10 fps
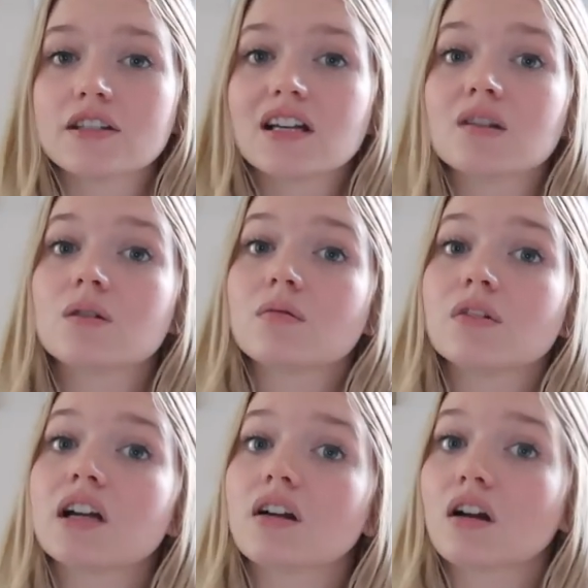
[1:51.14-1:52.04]
seat because we
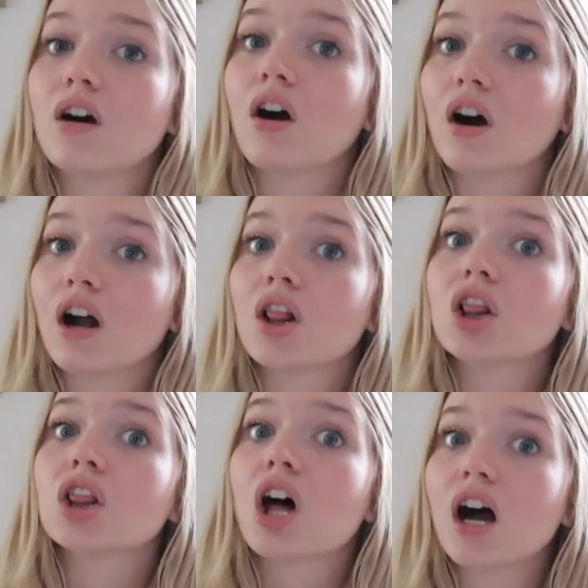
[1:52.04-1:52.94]
were in our car a
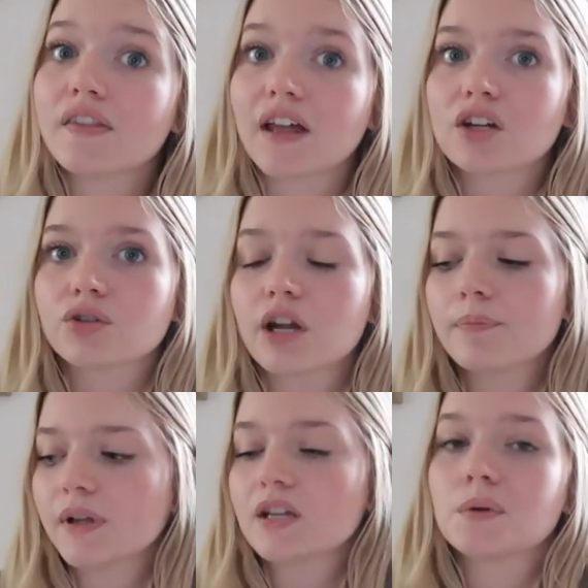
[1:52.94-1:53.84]
lot that trip
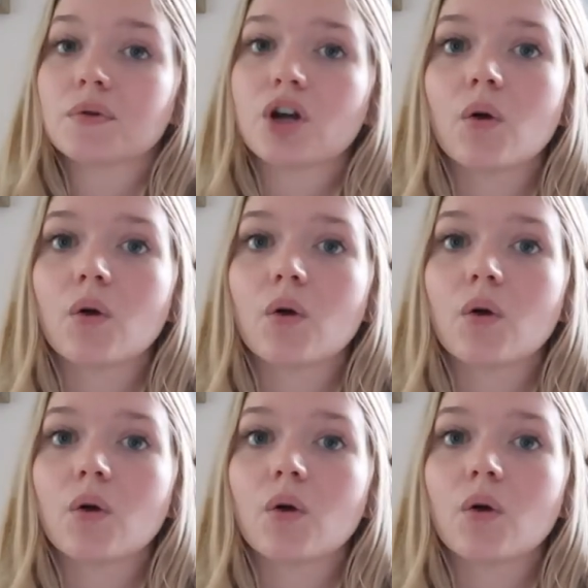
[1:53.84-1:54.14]
because we were